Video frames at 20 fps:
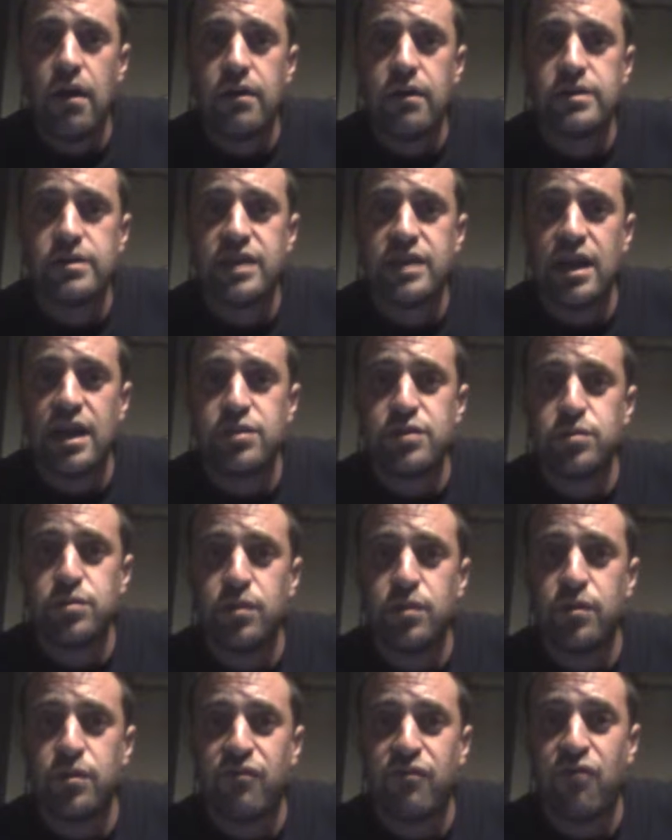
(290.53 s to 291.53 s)

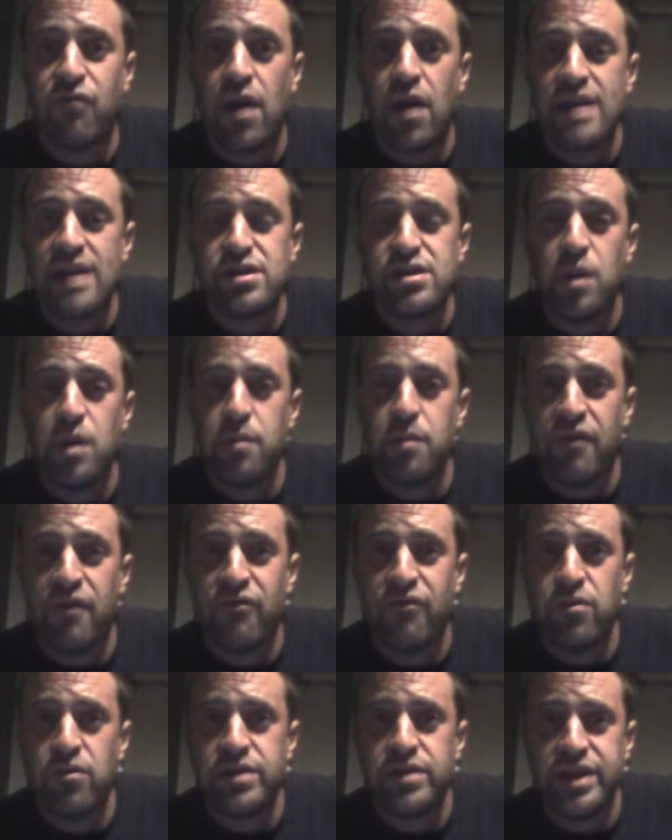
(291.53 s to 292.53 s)
scheduled for October
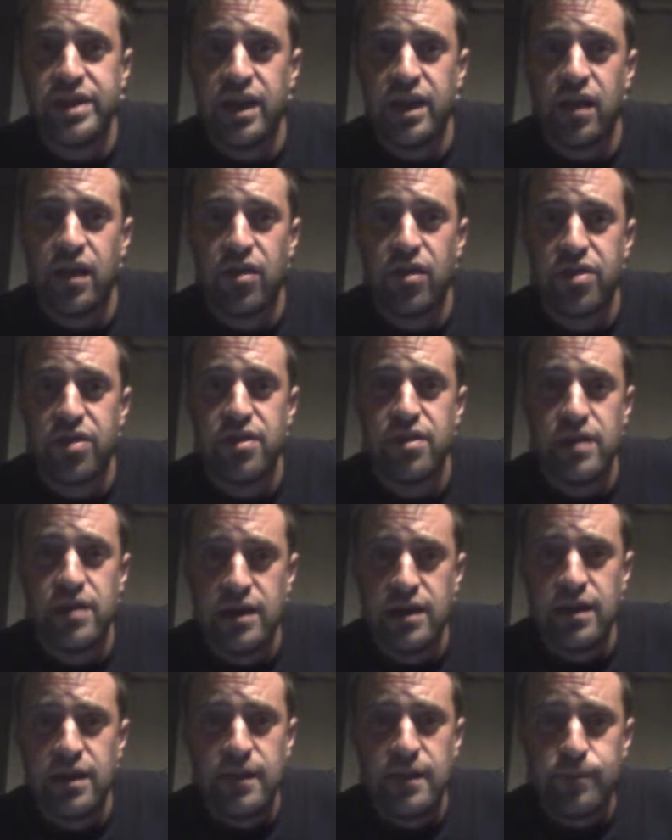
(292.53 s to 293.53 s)
14th,
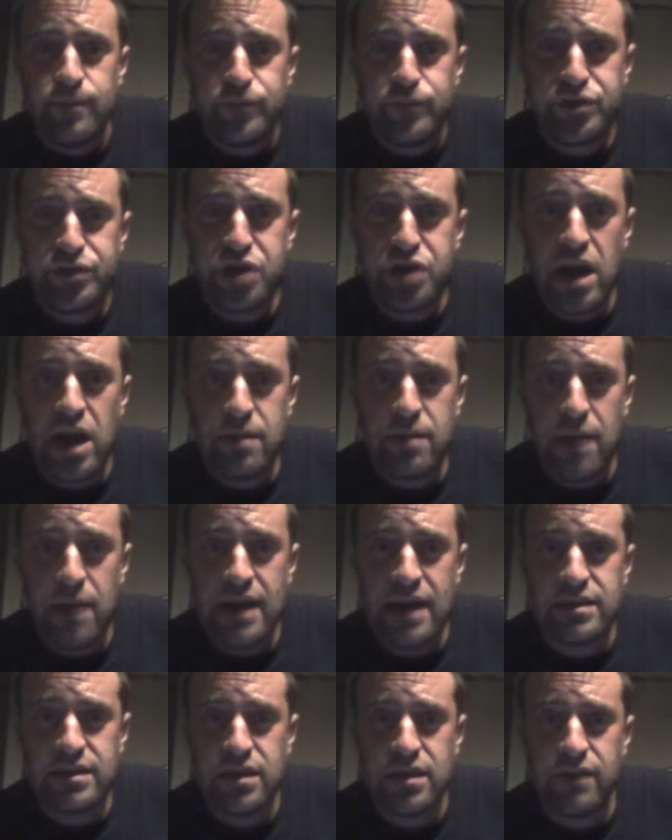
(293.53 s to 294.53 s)
Jon
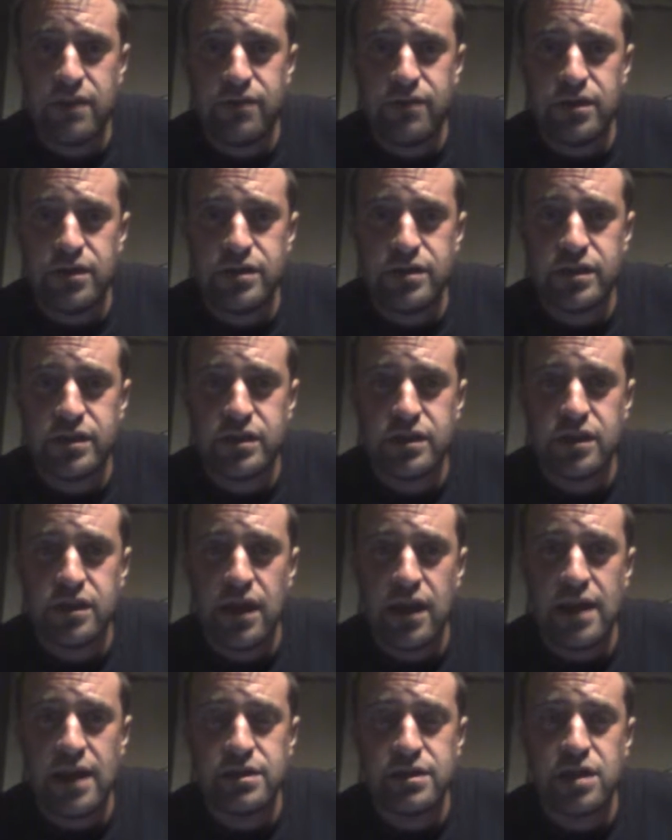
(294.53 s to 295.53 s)
Moxley versus
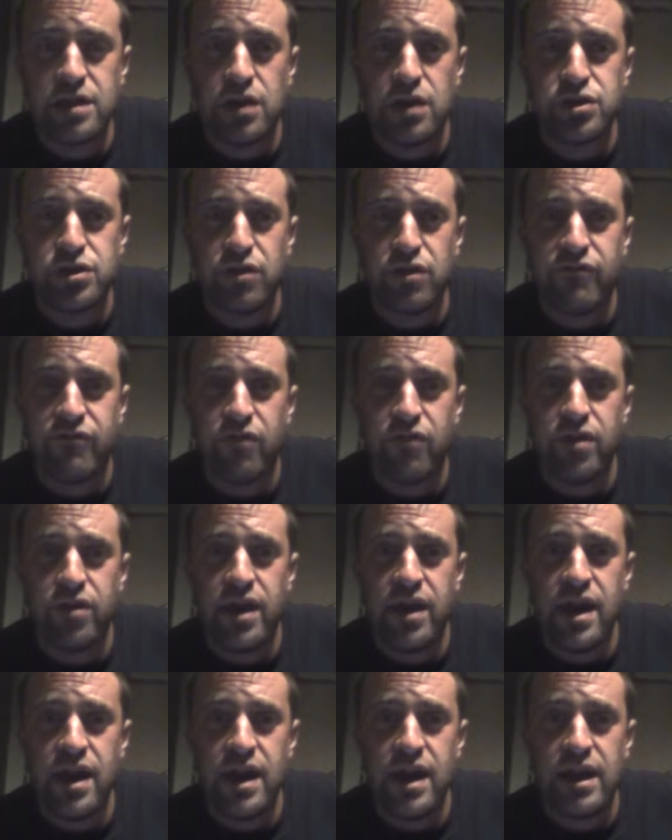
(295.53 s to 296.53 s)
Lance Archer for the
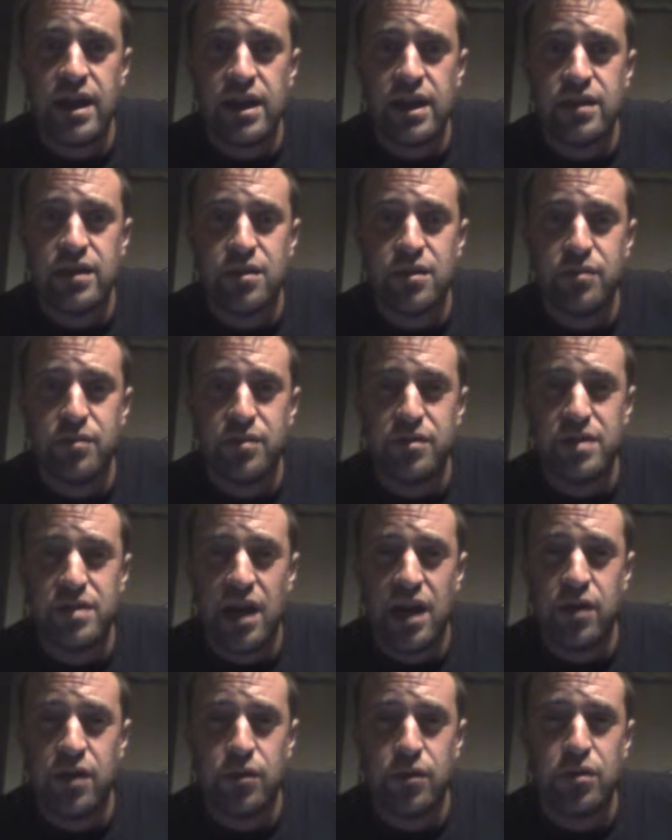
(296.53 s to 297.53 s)
AEW
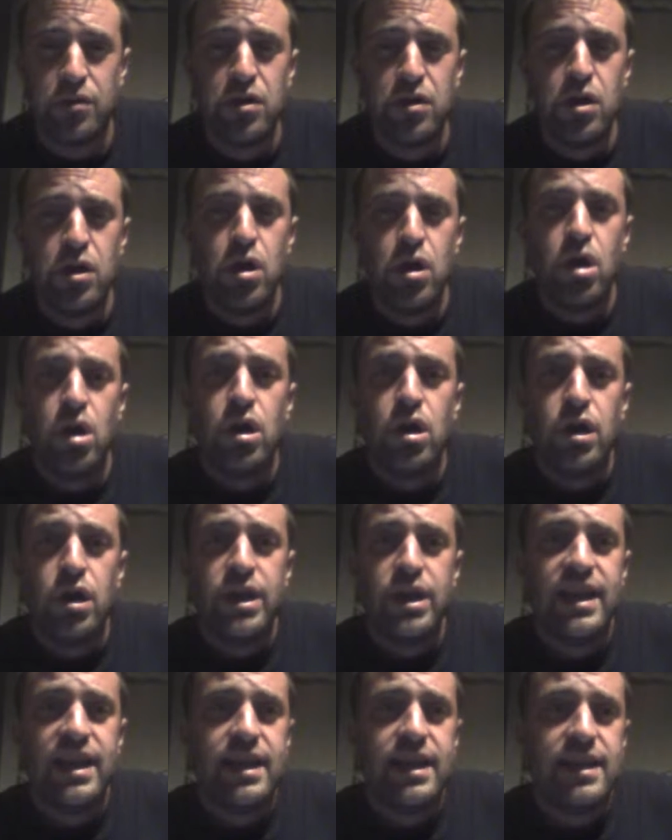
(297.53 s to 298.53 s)
title,
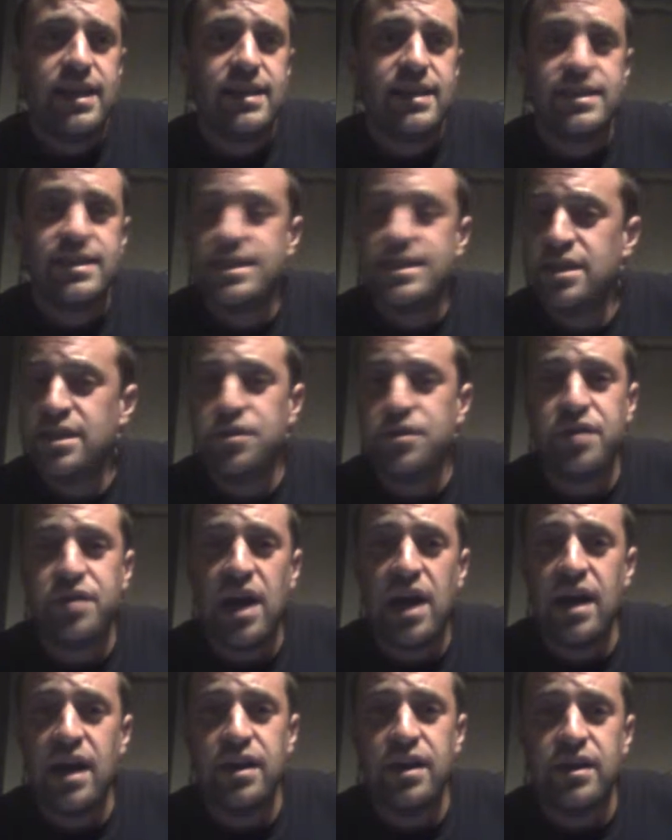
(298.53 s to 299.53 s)
is still
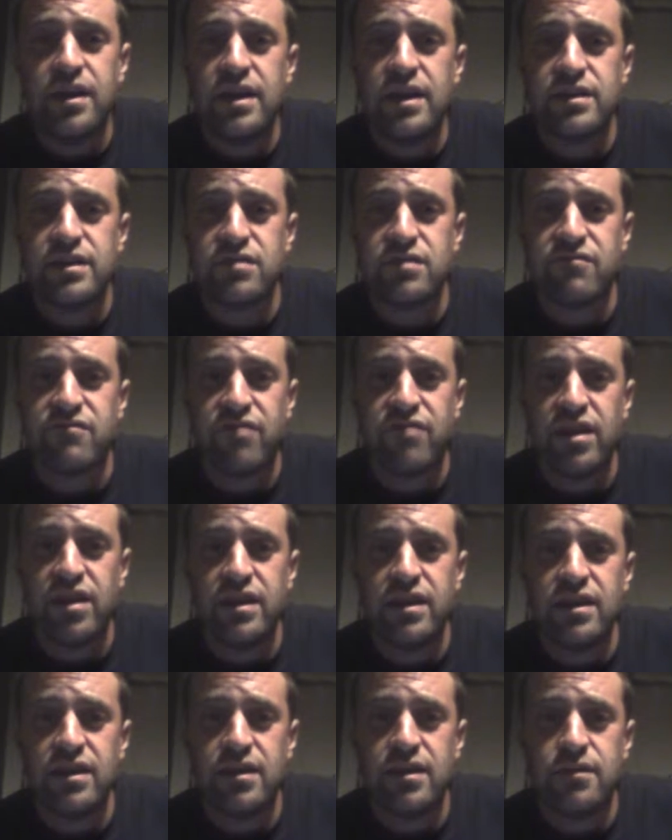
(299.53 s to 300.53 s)
on as of
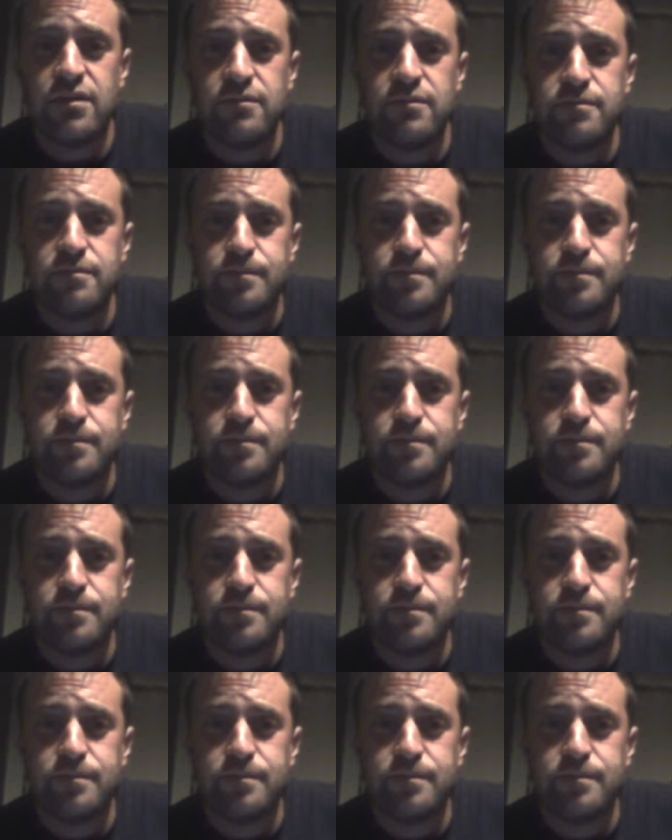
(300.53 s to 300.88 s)
right now.